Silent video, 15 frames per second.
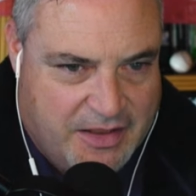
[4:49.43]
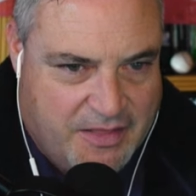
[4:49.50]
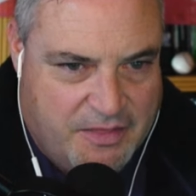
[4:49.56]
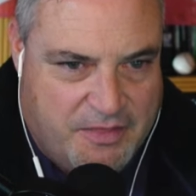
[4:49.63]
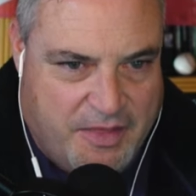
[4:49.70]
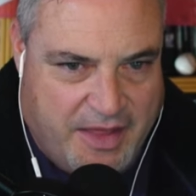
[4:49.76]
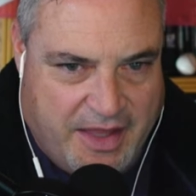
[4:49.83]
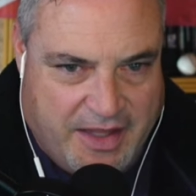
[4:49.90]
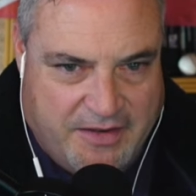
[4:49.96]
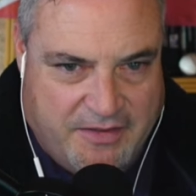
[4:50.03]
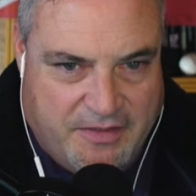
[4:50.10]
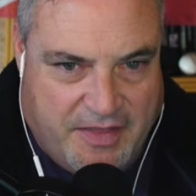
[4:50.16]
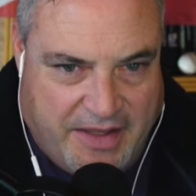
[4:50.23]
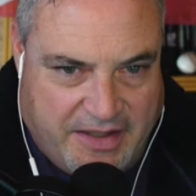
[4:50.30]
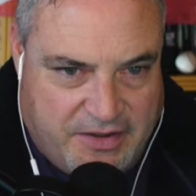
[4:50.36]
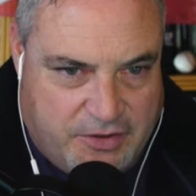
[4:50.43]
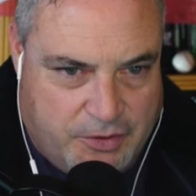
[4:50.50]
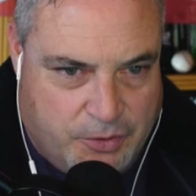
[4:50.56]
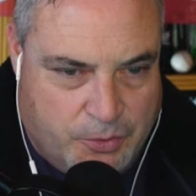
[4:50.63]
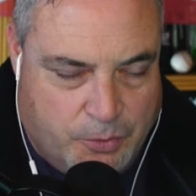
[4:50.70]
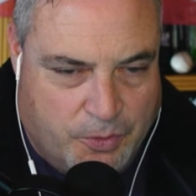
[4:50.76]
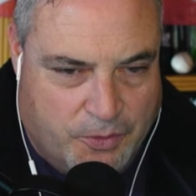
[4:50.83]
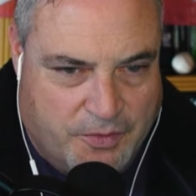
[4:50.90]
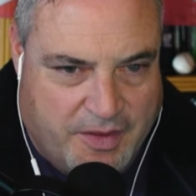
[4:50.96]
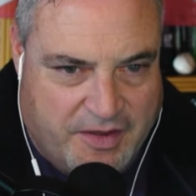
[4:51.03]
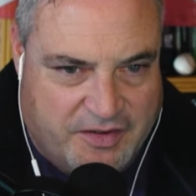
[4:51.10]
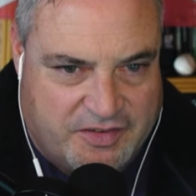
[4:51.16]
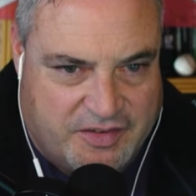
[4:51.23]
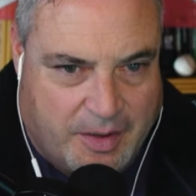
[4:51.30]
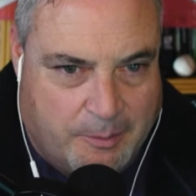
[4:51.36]
than they do or than
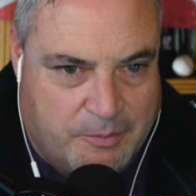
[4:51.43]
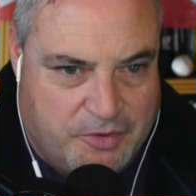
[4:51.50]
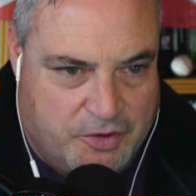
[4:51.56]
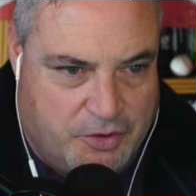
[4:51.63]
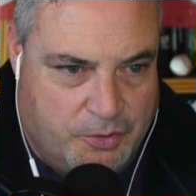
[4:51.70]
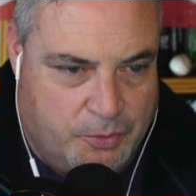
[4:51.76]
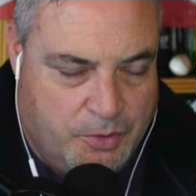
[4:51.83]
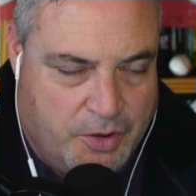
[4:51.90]
some do,